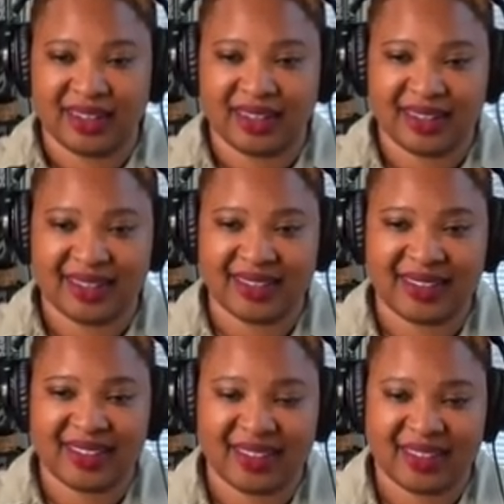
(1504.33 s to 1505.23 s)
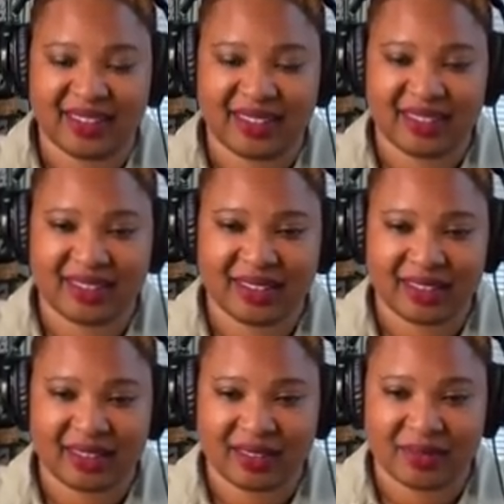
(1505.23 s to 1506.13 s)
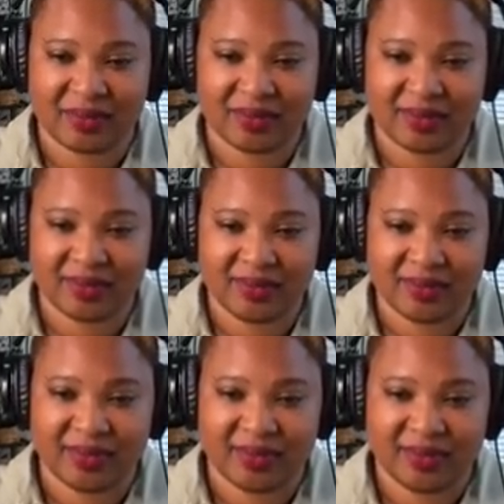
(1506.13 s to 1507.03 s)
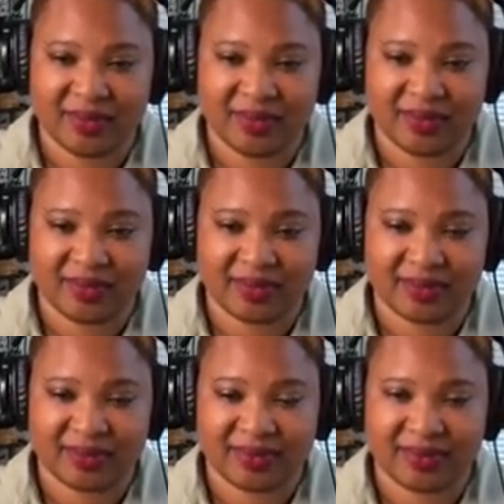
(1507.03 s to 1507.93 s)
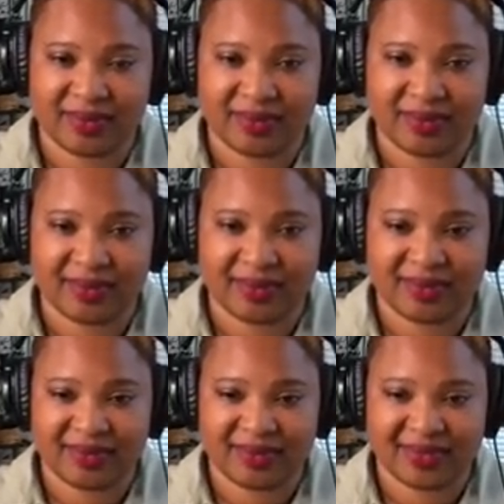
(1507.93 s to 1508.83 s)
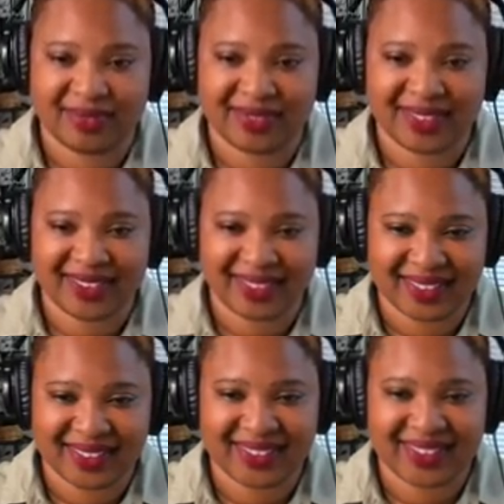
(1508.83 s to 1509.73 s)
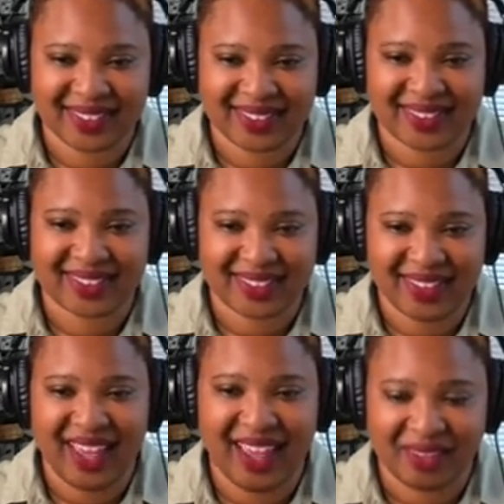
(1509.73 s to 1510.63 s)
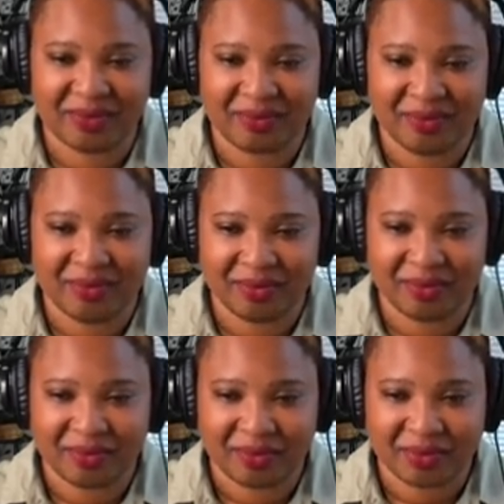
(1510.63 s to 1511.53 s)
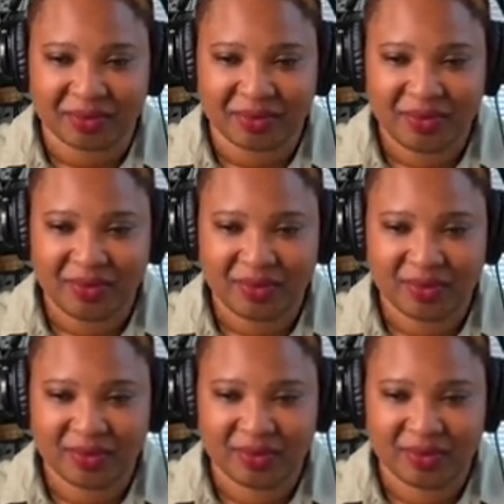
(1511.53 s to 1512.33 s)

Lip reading: (not speaking)